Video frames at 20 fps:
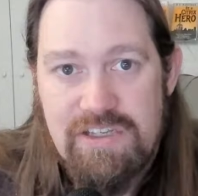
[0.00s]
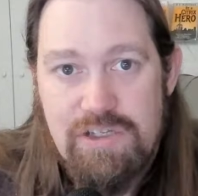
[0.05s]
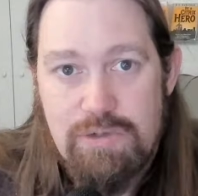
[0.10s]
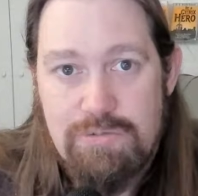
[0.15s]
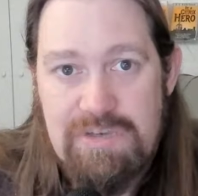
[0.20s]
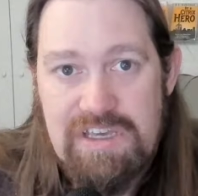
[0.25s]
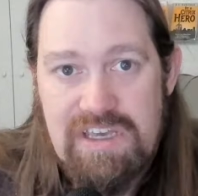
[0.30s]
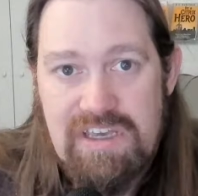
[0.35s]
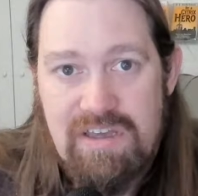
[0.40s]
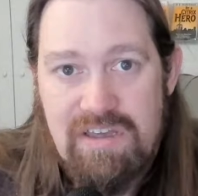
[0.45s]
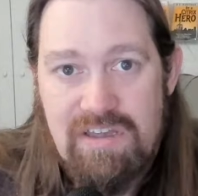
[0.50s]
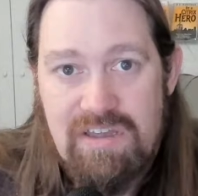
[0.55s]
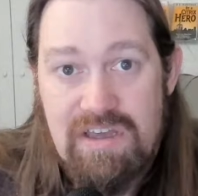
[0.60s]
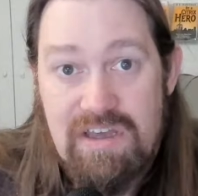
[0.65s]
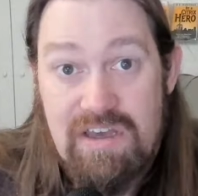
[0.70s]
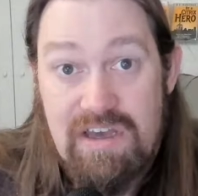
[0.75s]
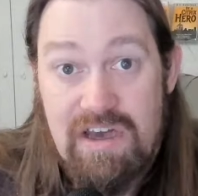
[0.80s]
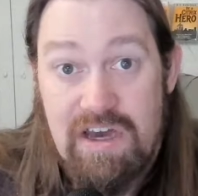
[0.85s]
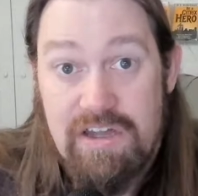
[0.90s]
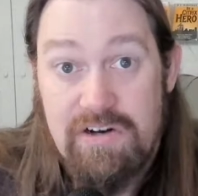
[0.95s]
this will be
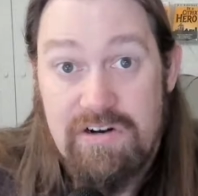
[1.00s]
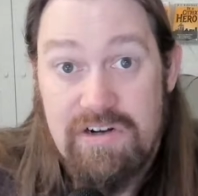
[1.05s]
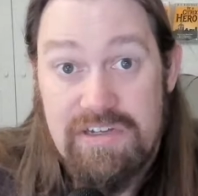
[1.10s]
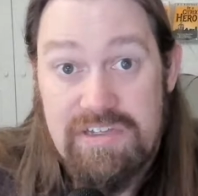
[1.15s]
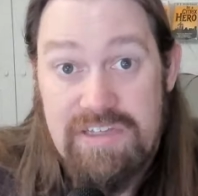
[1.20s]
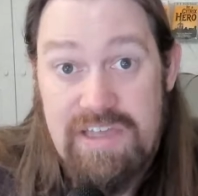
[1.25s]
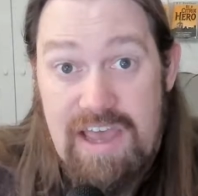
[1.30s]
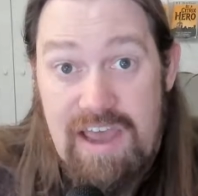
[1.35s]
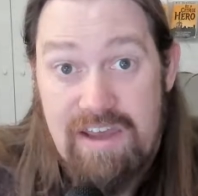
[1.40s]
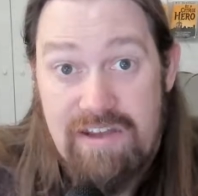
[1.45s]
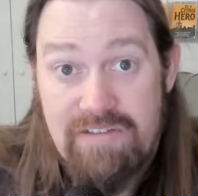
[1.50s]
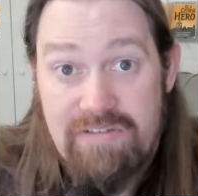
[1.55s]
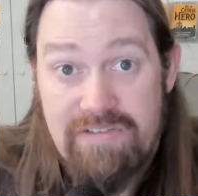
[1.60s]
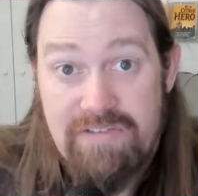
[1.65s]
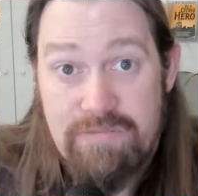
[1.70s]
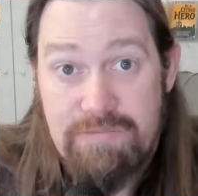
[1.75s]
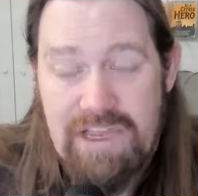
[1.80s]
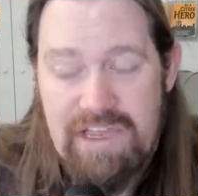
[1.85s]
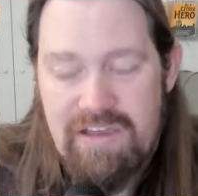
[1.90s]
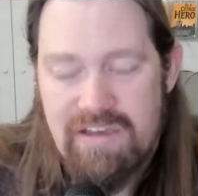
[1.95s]
under attack
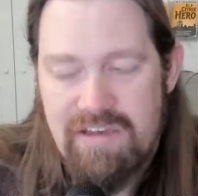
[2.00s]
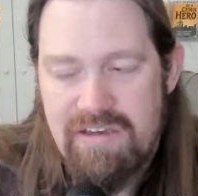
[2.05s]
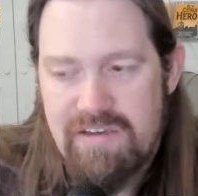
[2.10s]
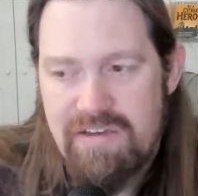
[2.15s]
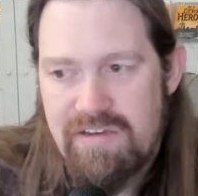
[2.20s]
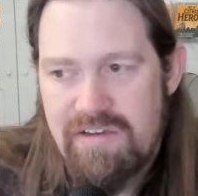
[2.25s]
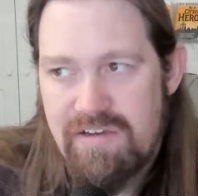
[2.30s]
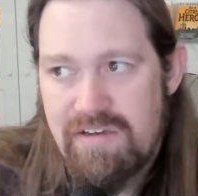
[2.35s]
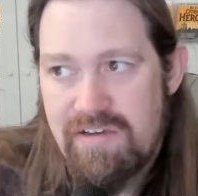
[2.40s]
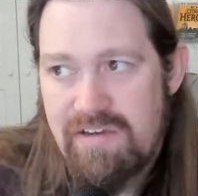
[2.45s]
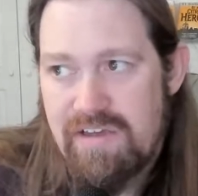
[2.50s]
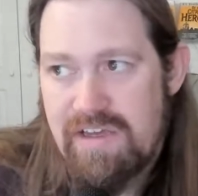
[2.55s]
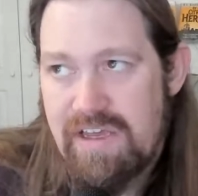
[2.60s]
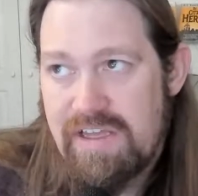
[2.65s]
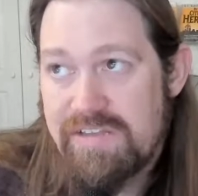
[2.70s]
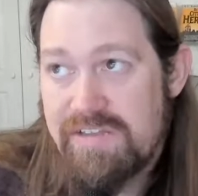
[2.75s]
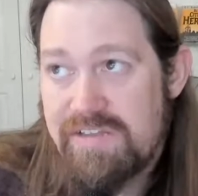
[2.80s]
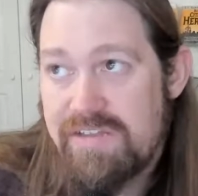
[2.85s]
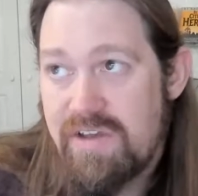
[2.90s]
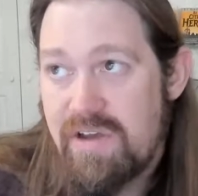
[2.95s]
for me.
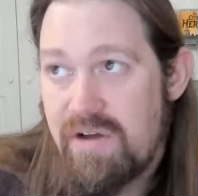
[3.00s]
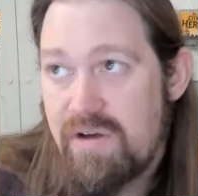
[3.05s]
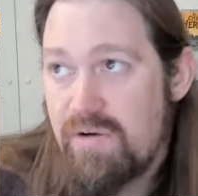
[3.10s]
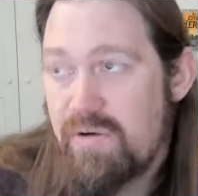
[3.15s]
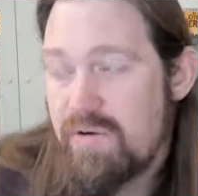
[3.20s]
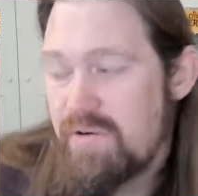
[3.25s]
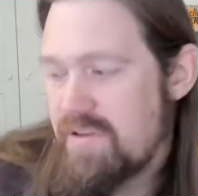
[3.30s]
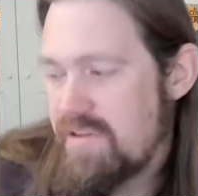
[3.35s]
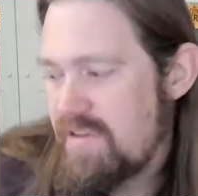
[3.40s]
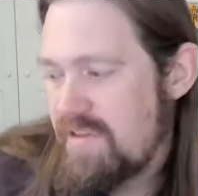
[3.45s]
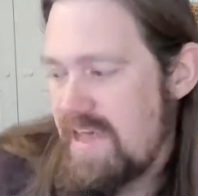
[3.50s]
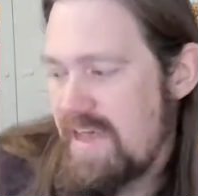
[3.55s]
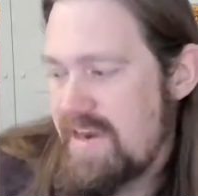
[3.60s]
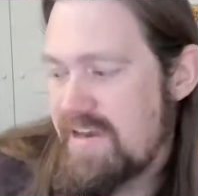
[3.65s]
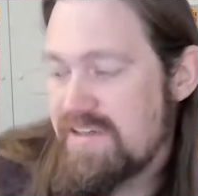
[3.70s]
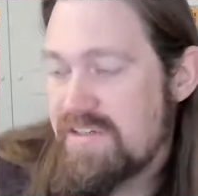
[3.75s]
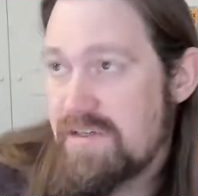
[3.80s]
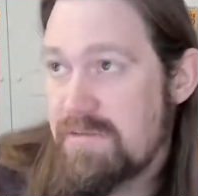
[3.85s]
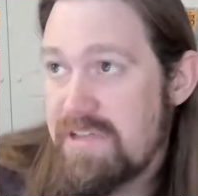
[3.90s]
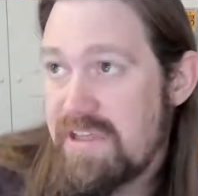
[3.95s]
And so that
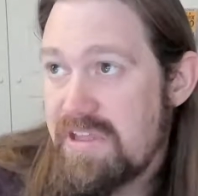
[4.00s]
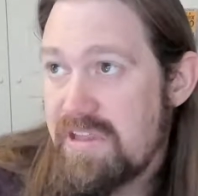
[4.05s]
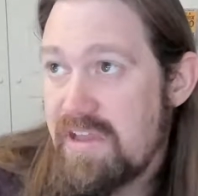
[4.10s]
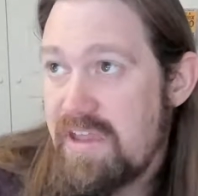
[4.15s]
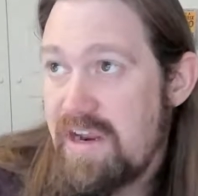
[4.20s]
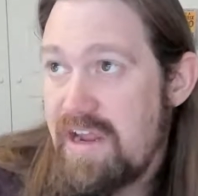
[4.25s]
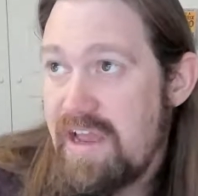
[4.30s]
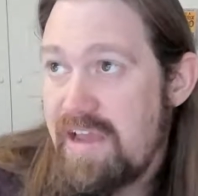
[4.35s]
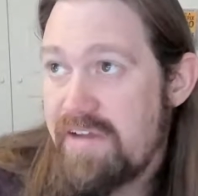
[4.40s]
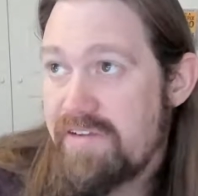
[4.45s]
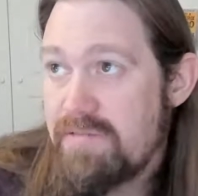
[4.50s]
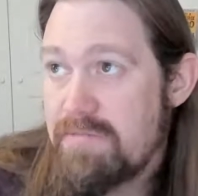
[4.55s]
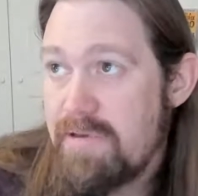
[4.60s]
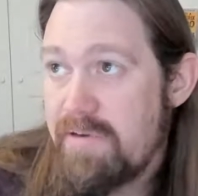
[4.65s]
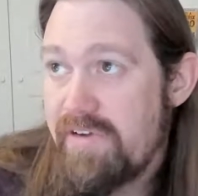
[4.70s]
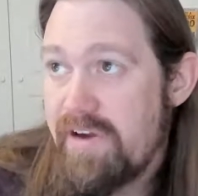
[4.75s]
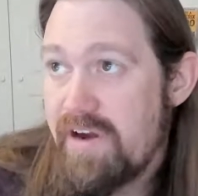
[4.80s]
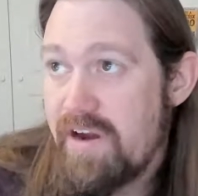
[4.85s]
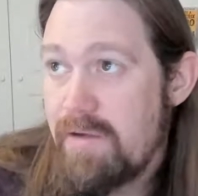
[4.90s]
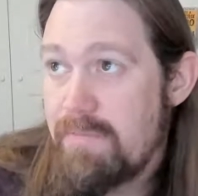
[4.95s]
is something that I have to
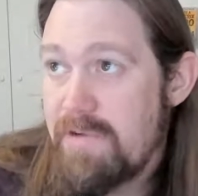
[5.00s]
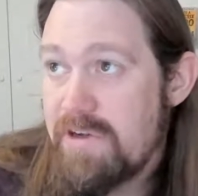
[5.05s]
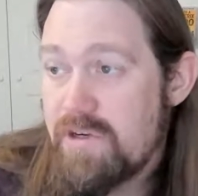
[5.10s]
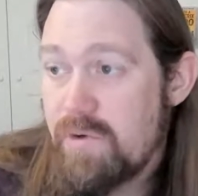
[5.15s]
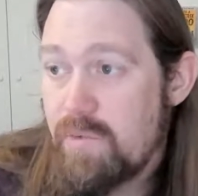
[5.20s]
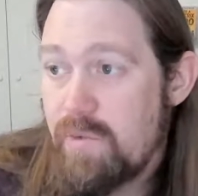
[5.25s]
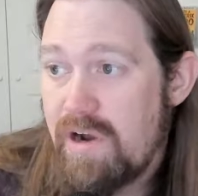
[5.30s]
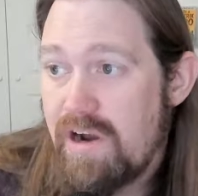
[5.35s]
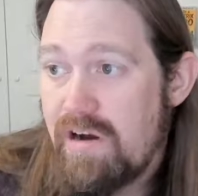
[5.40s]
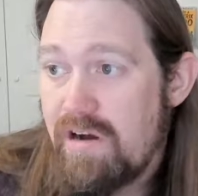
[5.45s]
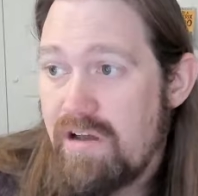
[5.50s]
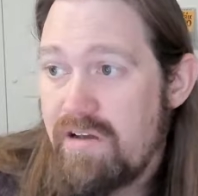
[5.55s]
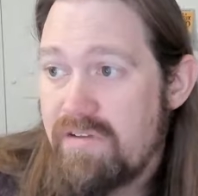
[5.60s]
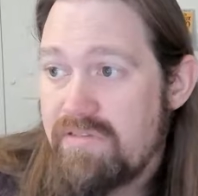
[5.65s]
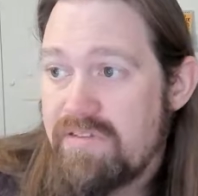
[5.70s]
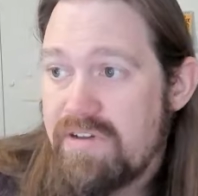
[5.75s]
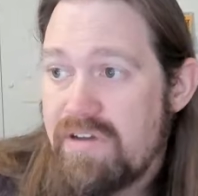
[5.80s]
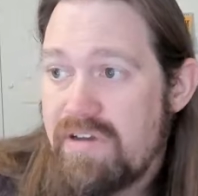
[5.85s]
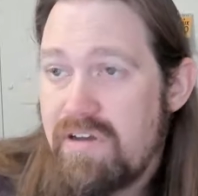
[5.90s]
be very much aware of.